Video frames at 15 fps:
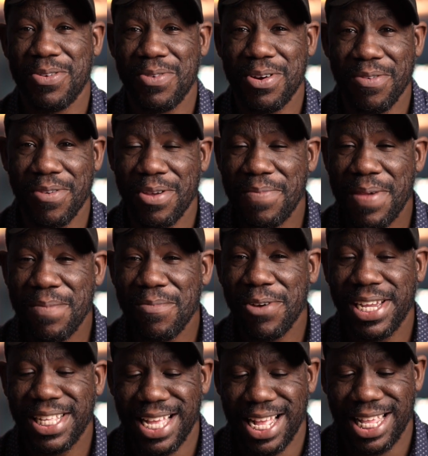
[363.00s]
we're
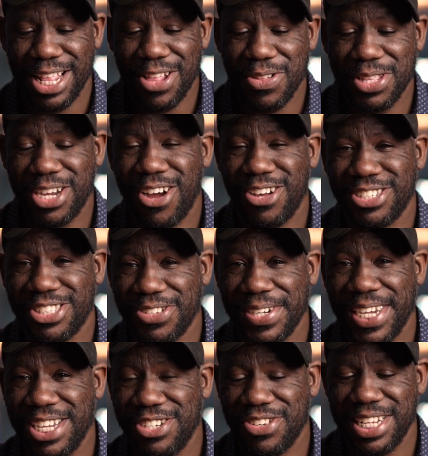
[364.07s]
remembering that it only costs
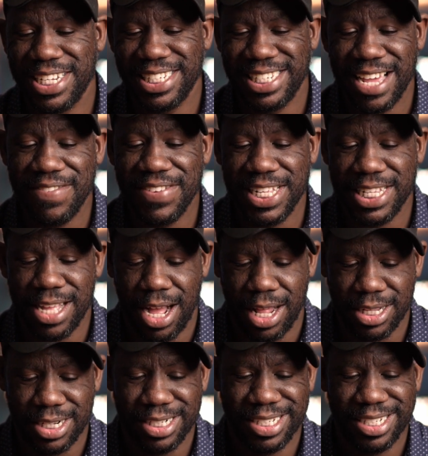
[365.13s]

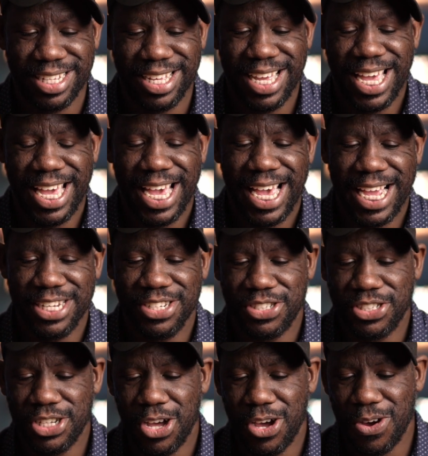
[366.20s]
$370. And
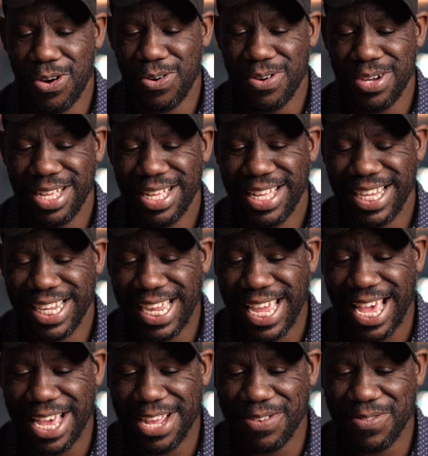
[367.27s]
so
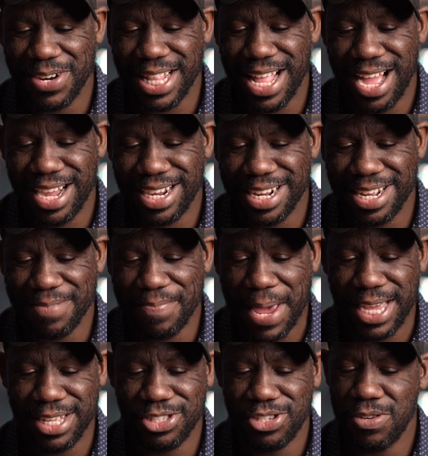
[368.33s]
again, we're not gonna
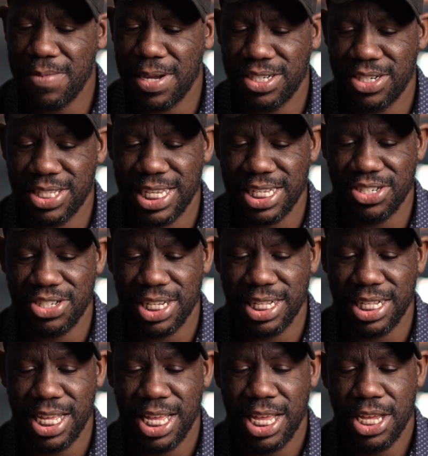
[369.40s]
pay too much
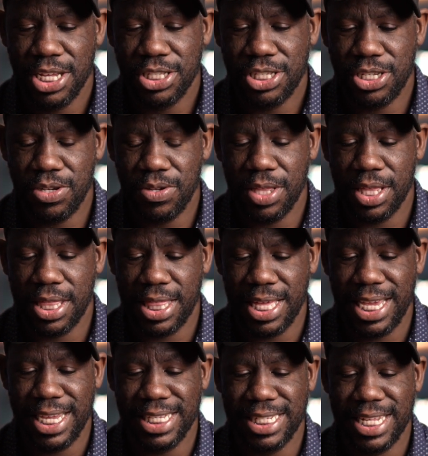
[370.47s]
attention to the
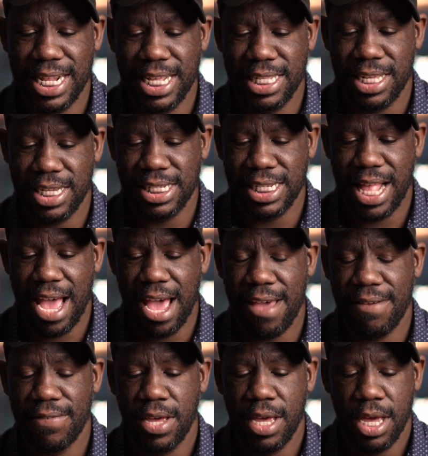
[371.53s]
things that it doesn't
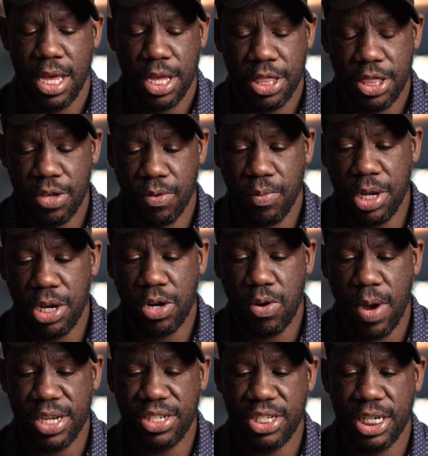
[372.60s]
have. The real
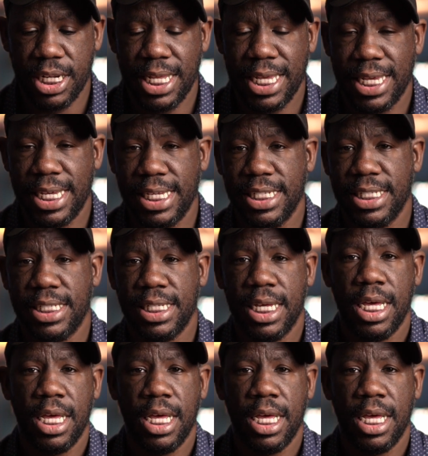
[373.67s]
question is